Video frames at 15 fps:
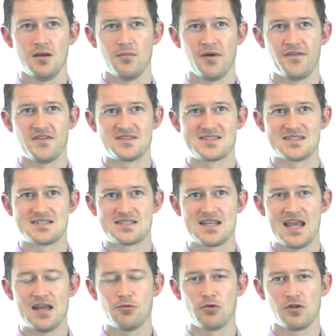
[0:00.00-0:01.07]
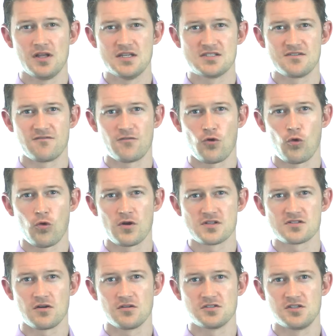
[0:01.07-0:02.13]
but the sustained release of
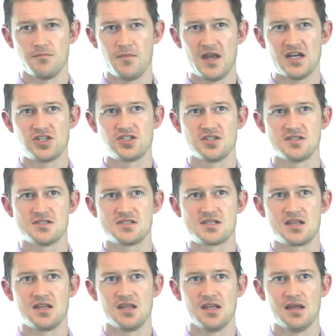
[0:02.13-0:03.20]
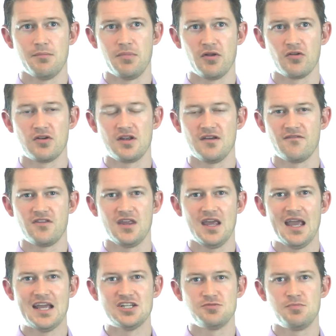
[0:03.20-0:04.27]
cortisol diminishes the ability of
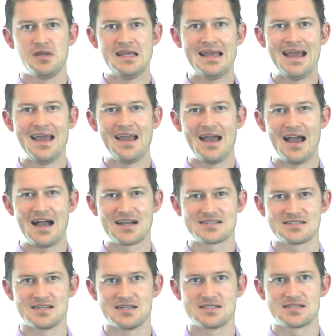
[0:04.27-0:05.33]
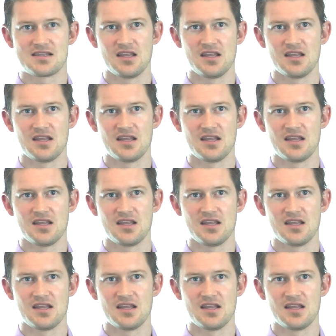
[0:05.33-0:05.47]
the HPA axis,